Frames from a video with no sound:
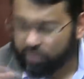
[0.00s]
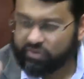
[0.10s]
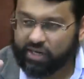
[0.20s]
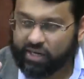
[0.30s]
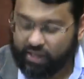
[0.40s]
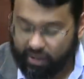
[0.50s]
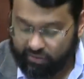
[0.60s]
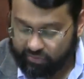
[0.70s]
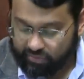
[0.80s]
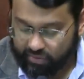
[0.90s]
the
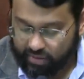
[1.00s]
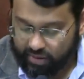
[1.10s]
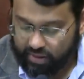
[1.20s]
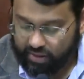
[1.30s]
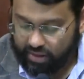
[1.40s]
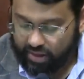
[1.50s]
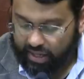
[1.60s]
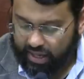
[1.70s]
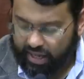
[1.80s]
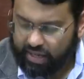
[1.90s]
khilaf
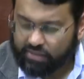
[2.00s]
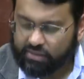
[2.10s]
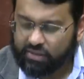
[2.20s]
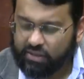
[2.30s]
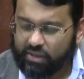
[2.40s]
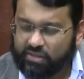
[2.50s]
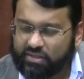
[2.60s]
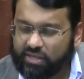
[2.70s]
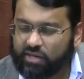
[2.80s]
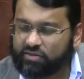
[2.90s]
and
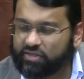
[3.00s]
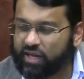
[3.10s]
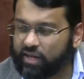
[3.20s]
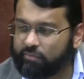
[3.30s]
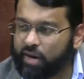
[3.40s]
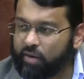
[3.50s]
instead of saying Merry